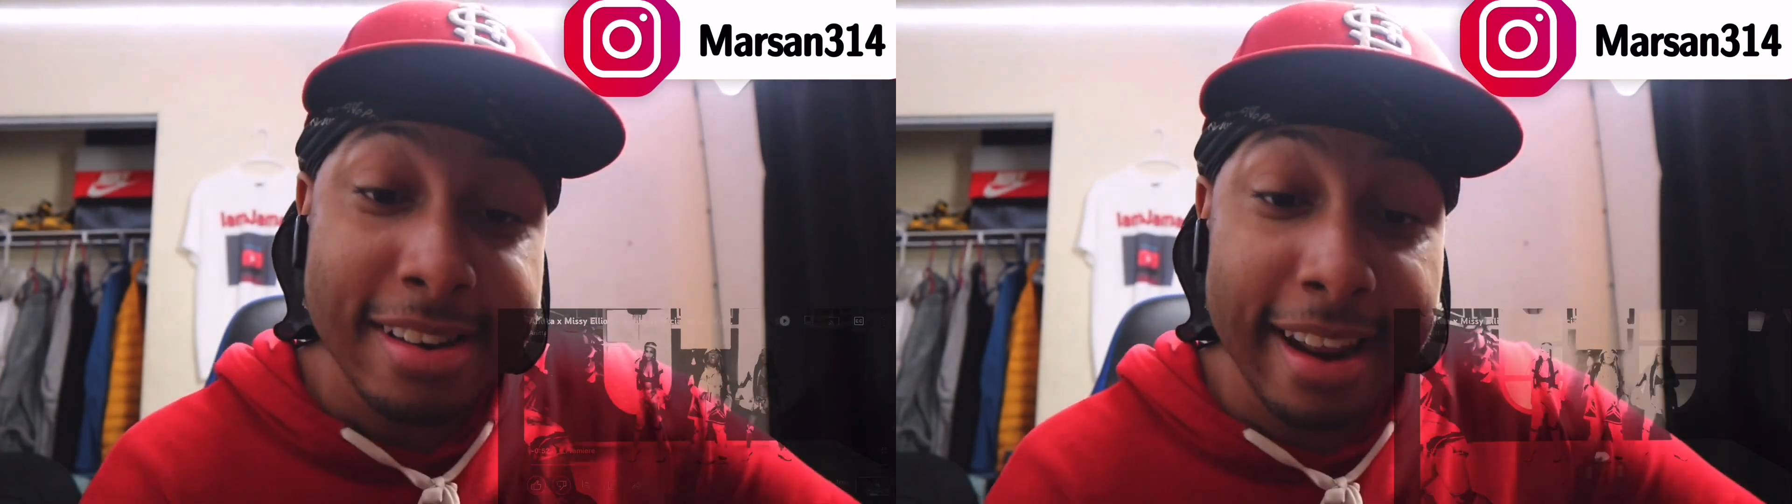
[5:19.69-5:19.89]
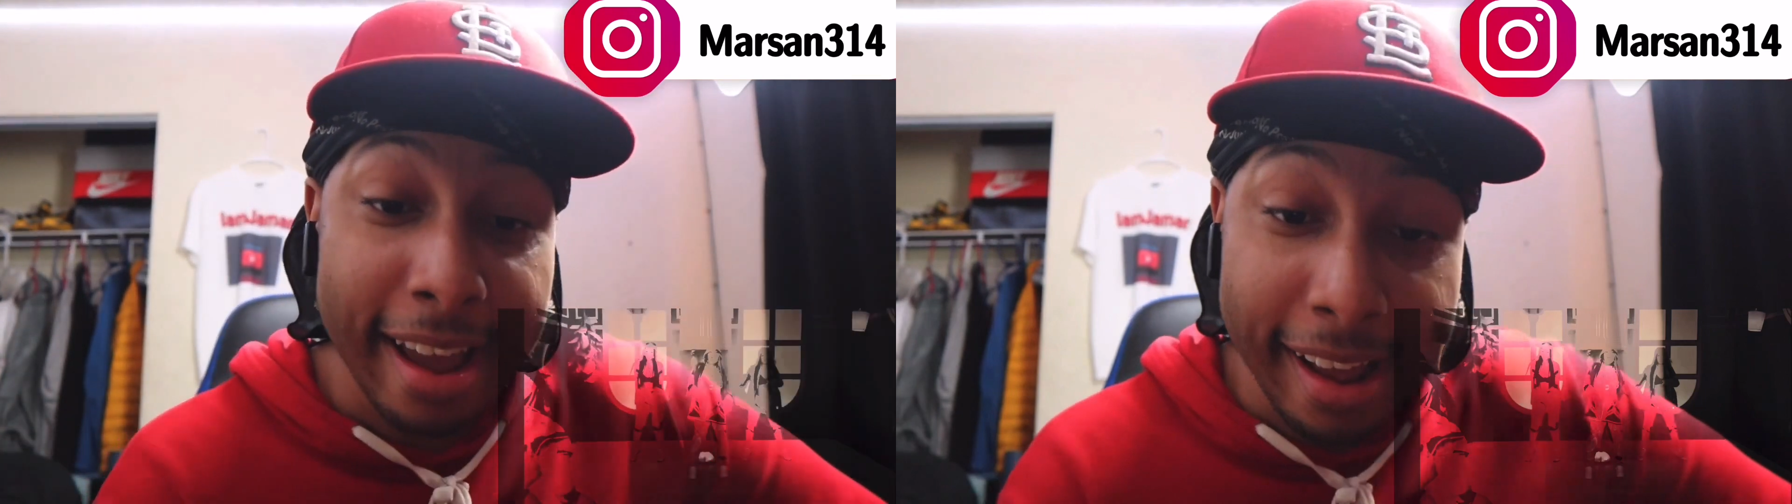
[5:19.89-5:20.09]

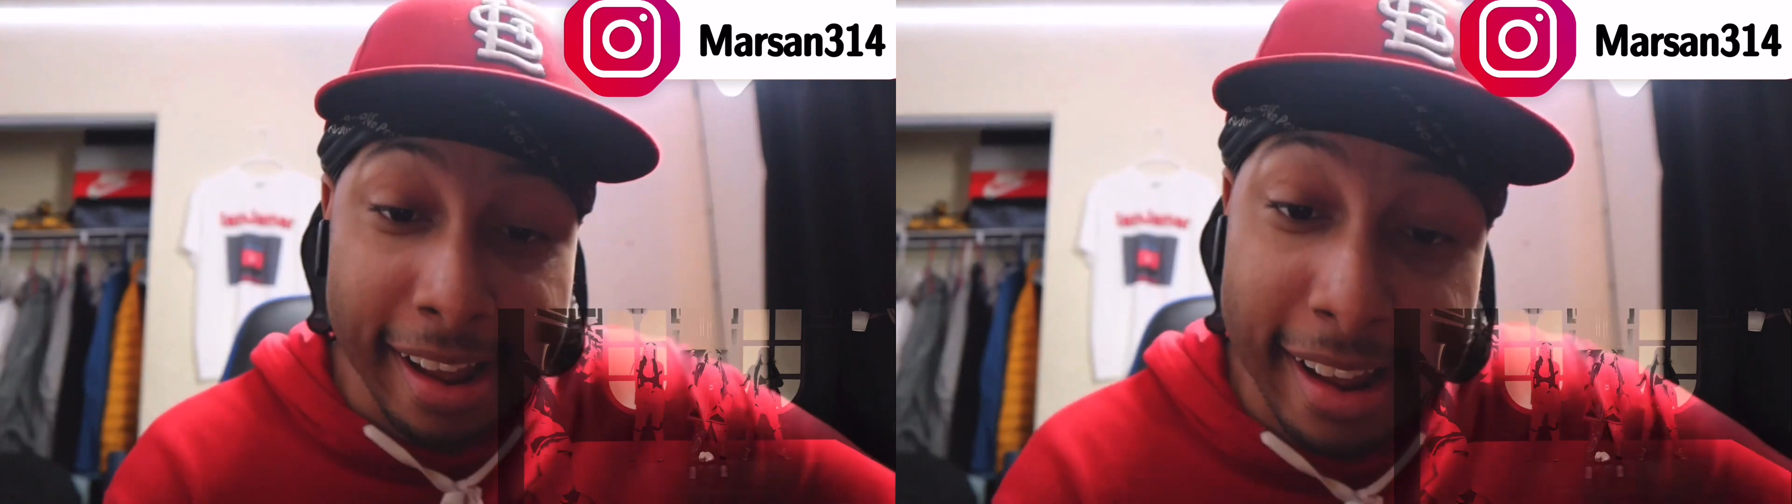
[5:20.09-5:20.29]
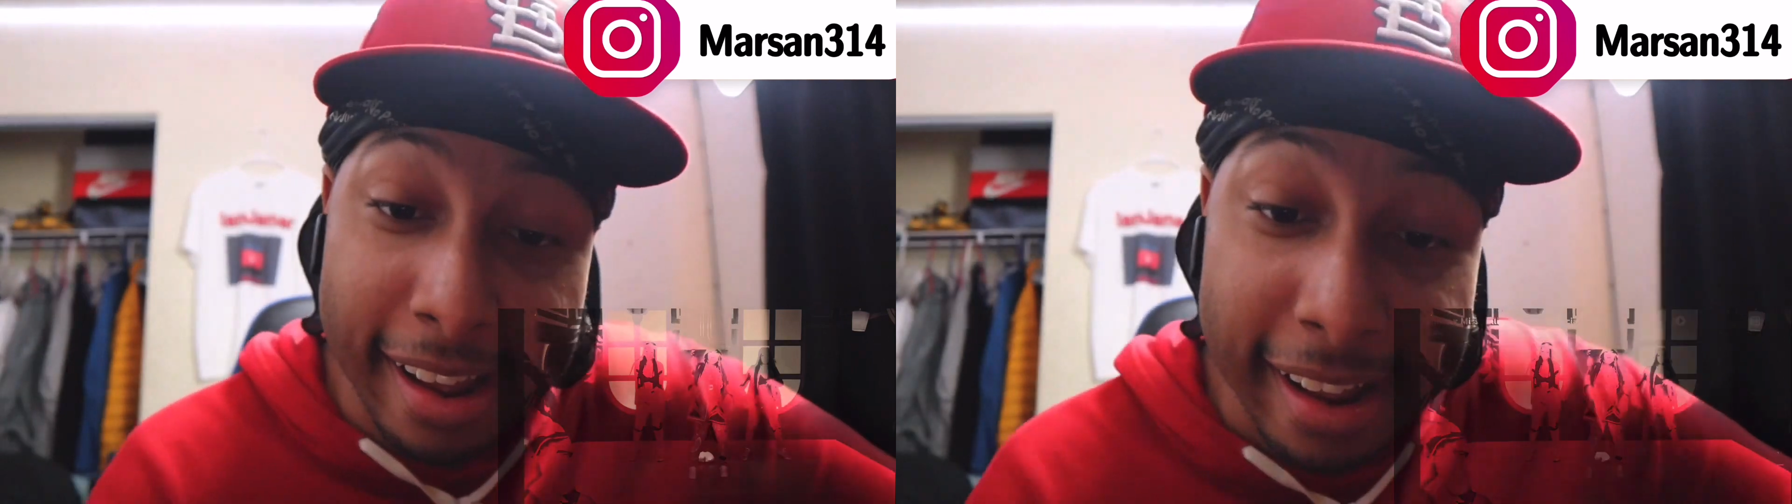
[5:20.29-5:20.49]

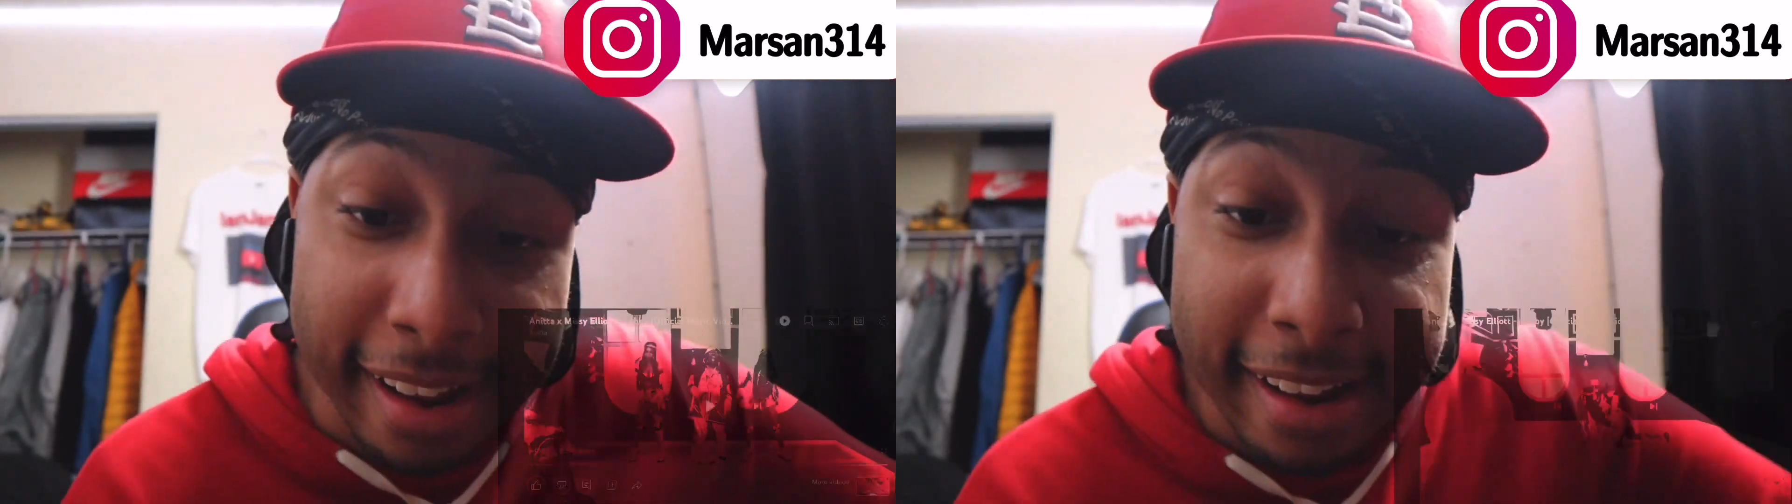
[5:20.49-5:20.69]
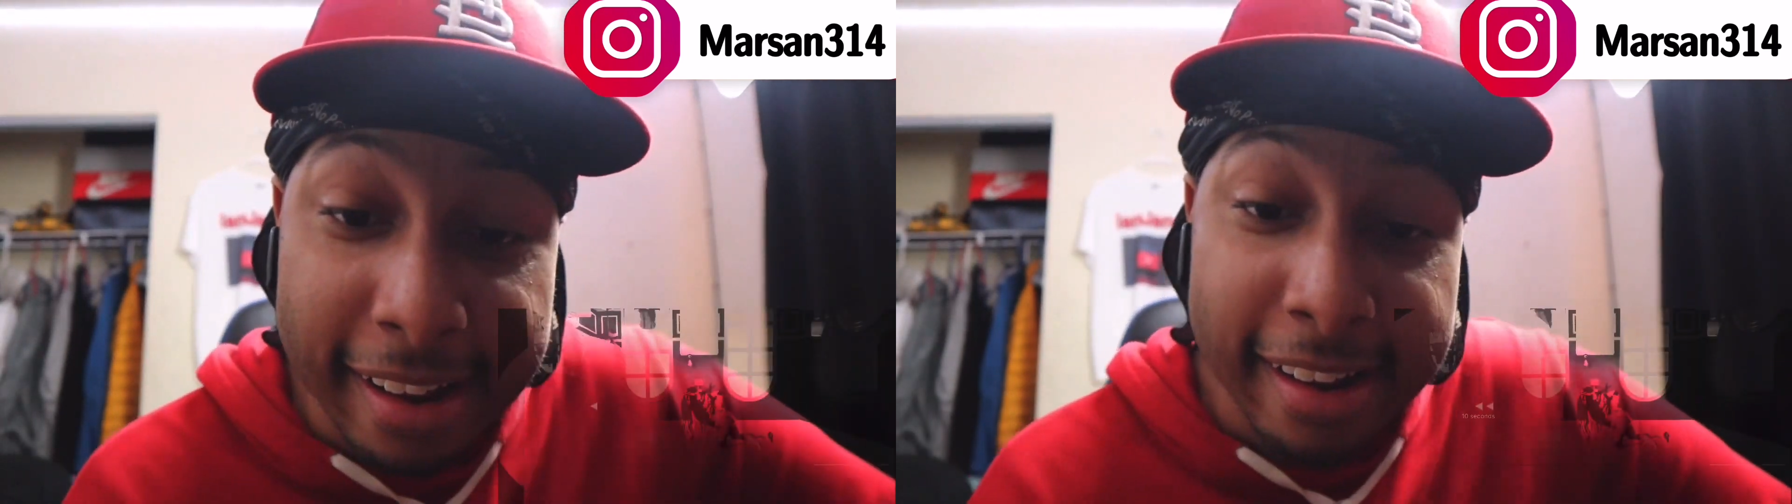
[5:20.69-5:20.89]

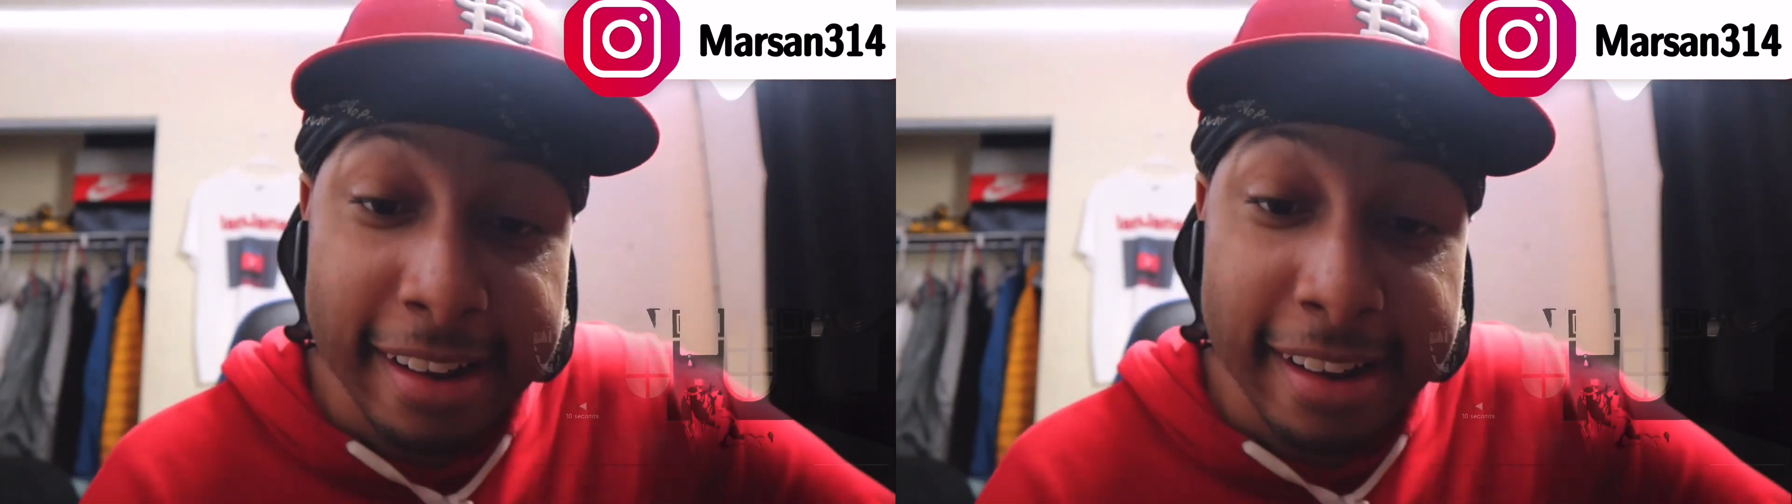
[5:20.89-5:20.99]
Dang.